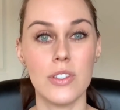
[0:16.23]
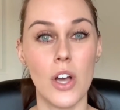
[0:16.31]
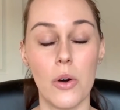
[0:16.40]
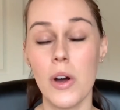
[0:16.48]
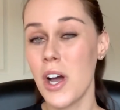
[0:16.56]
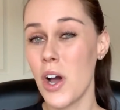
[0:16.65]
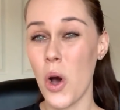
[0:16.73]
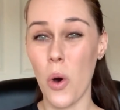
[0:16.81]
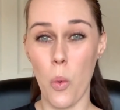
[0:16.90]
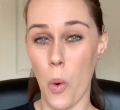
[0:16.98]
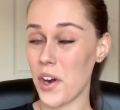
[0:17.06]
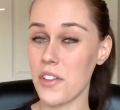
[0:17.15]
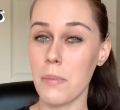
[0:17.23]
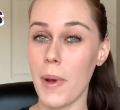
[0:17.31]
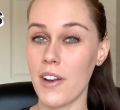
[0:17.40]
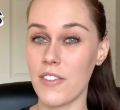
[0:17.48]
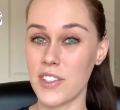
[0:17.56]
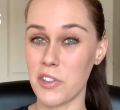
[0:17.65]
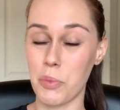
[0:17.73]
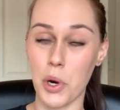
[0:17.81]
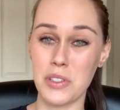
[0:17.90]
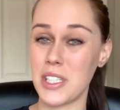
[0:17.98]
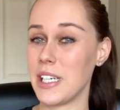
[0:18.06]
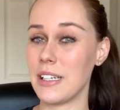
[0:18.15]
So, what are the benefits of
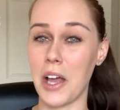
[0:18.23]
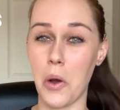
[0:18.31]
protein?